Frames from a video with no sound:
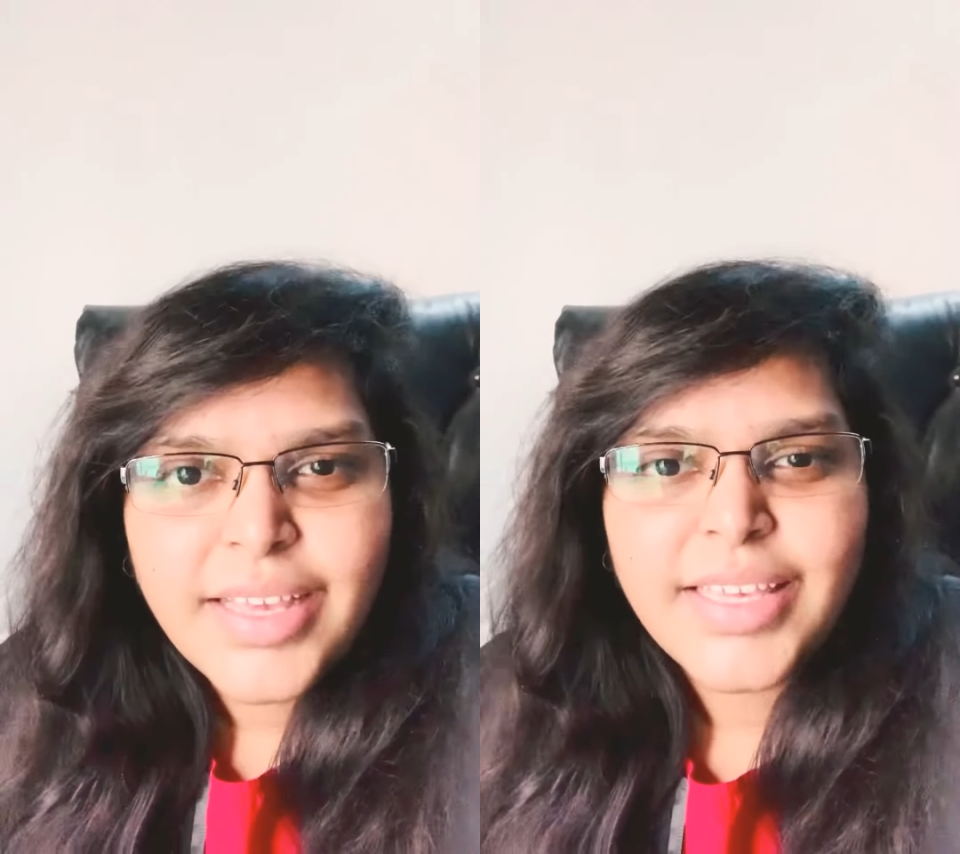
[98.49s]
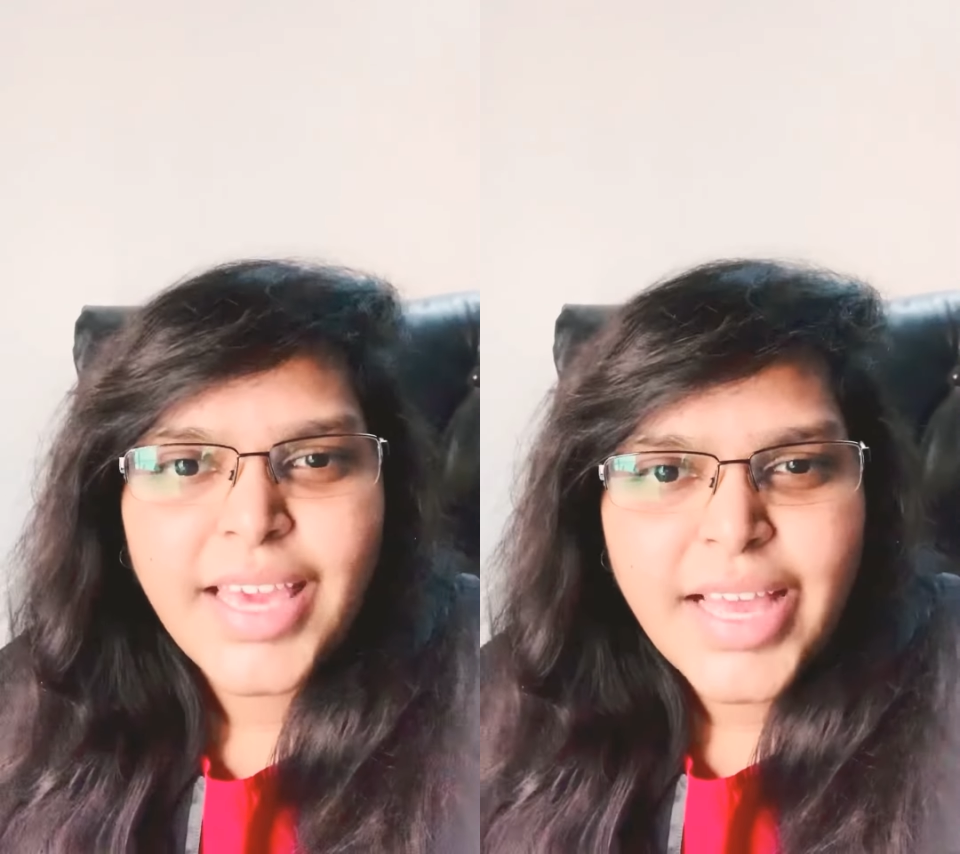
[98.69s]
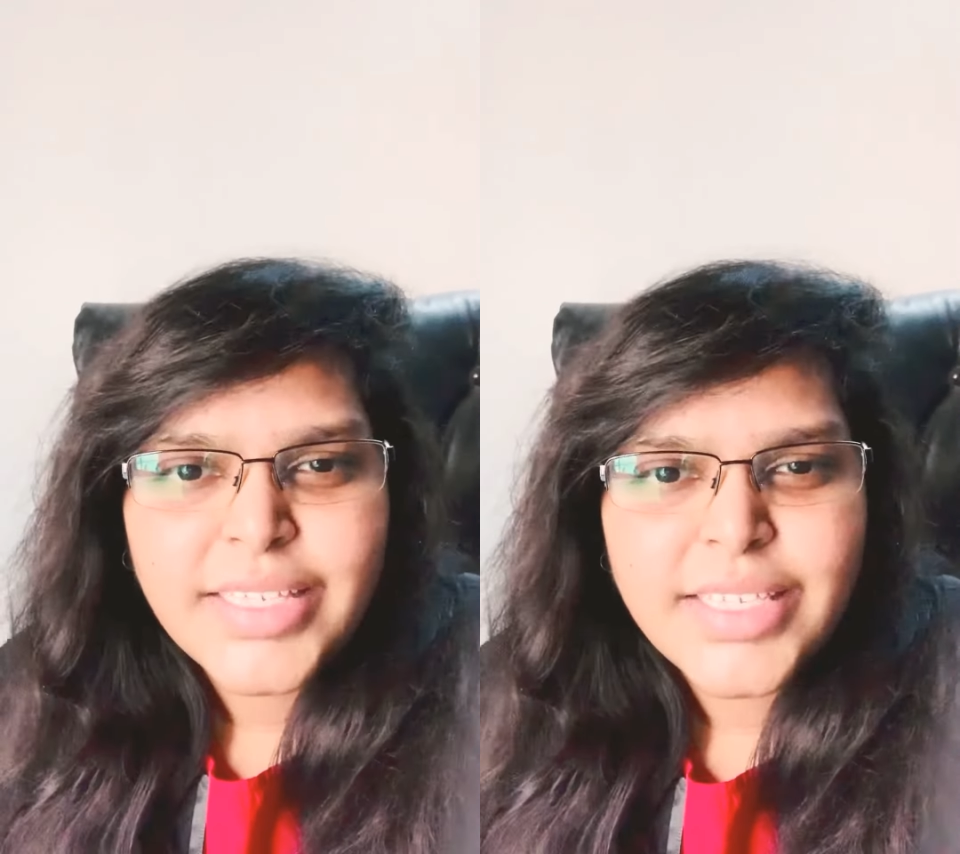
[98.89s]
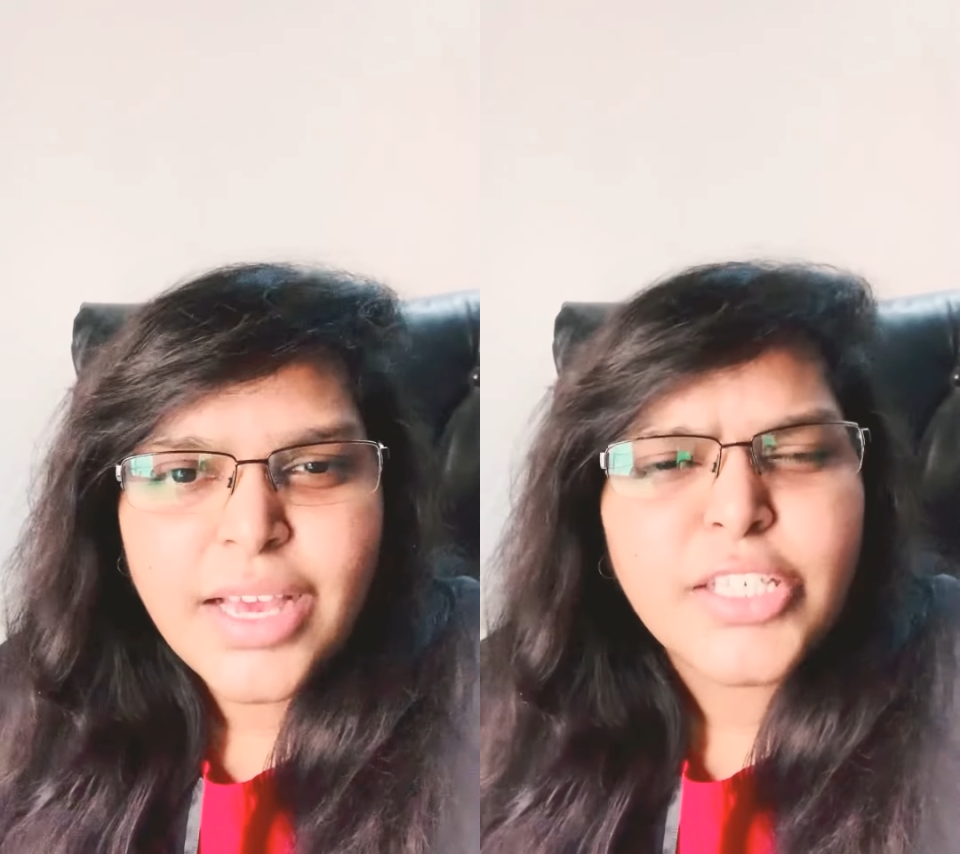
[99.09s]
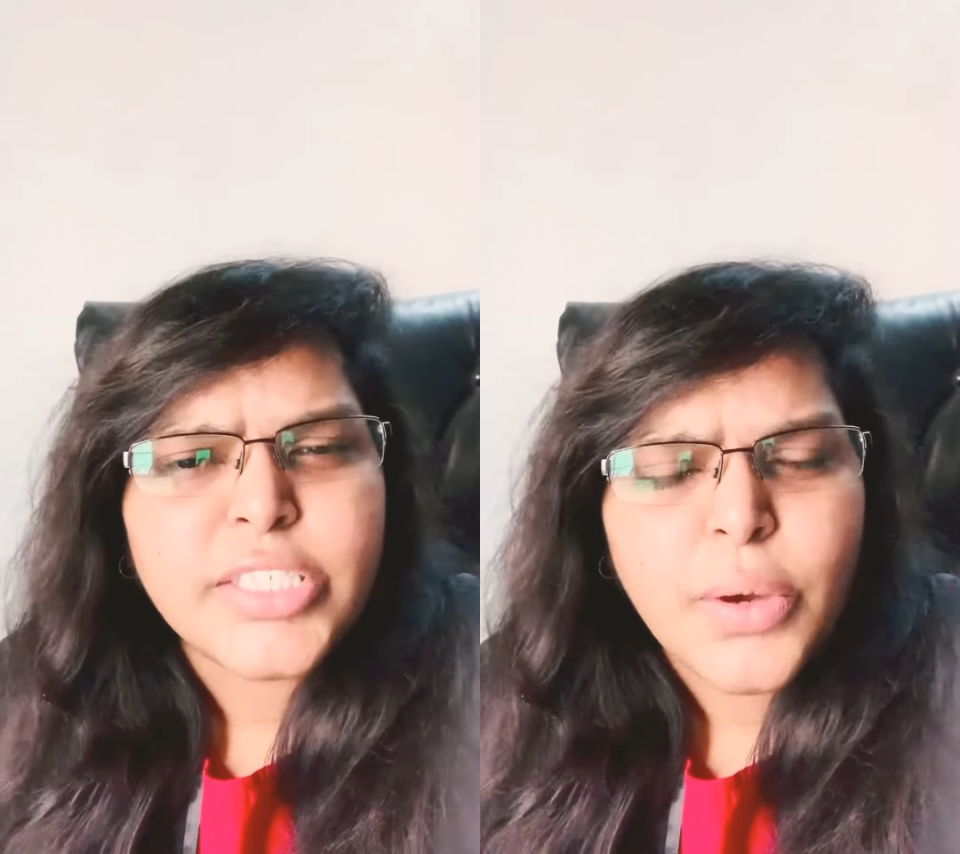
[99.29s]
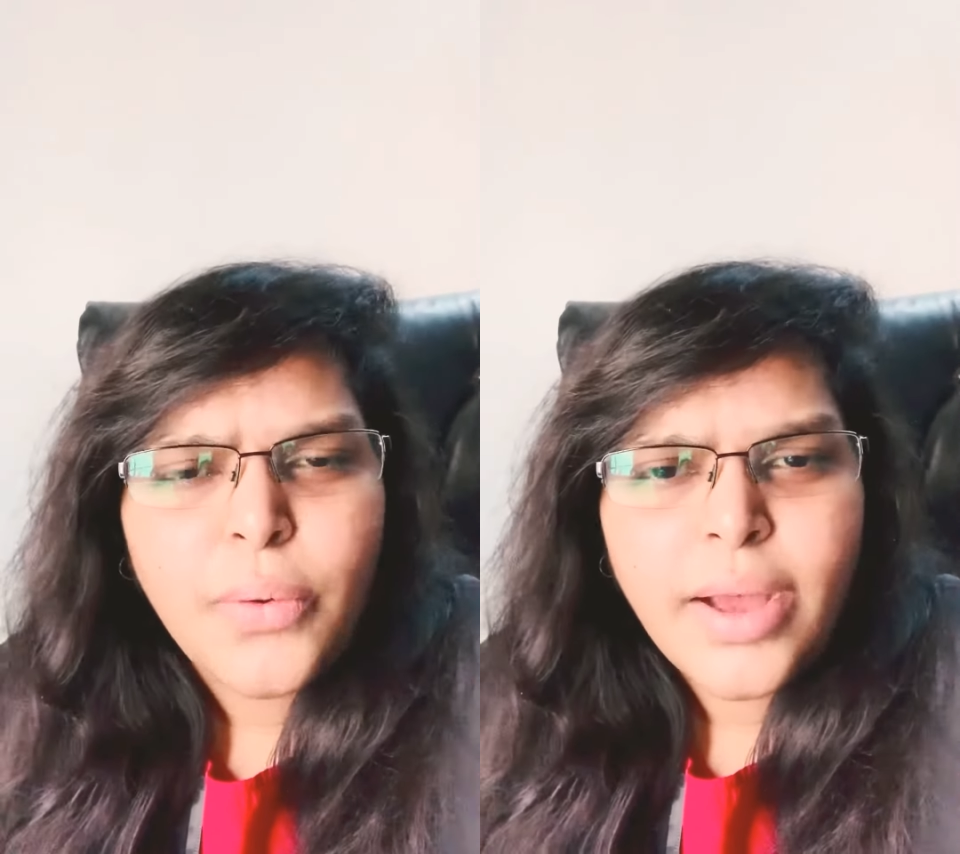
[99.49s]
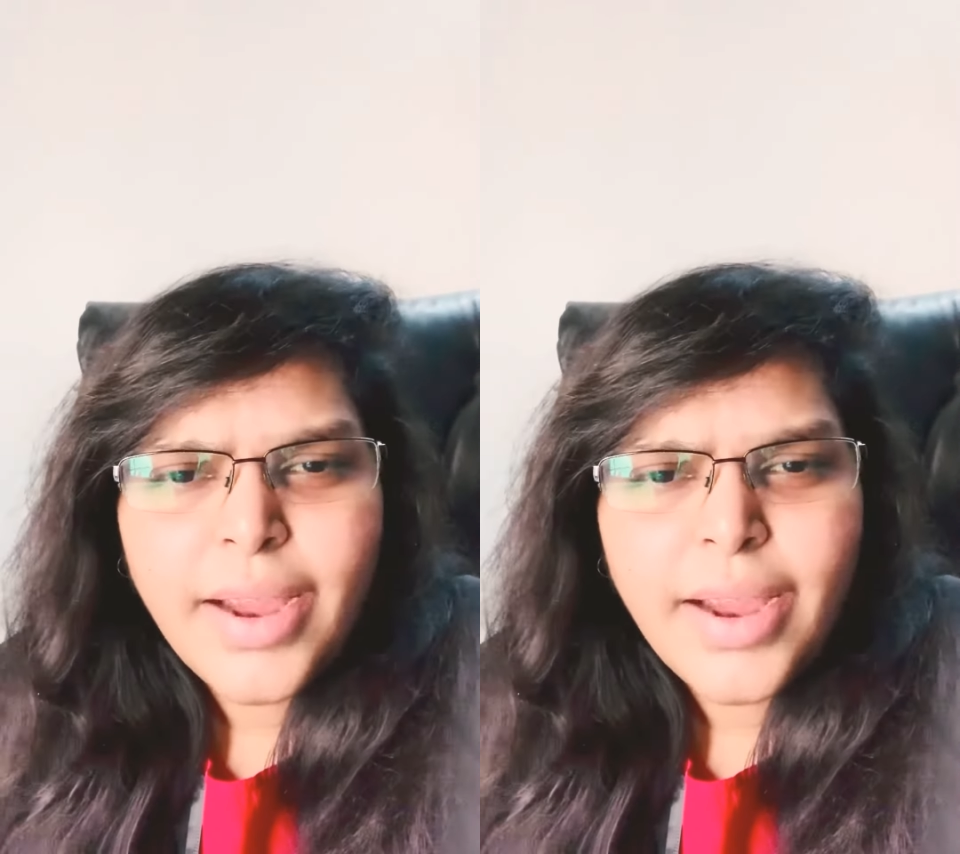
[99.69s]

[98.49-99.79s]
Yes, so